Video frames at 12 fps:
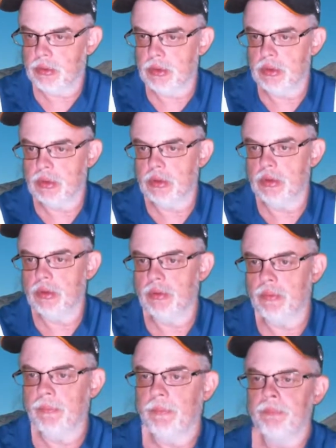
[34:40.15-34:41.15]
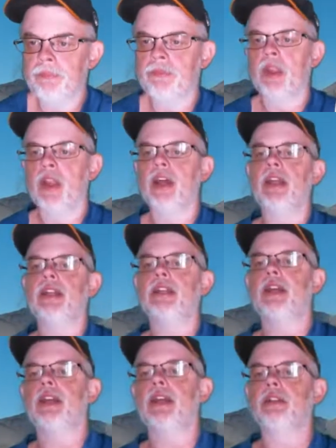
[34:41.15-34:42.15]
one. I like
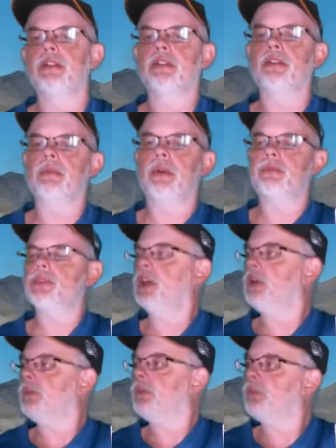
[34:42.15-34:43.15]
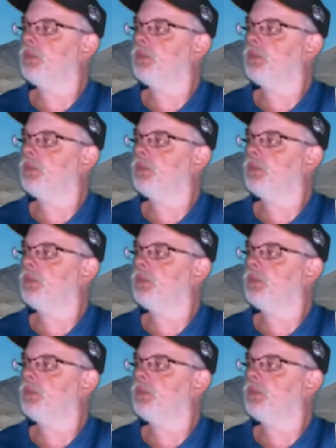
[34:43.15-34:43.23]
that calendar website.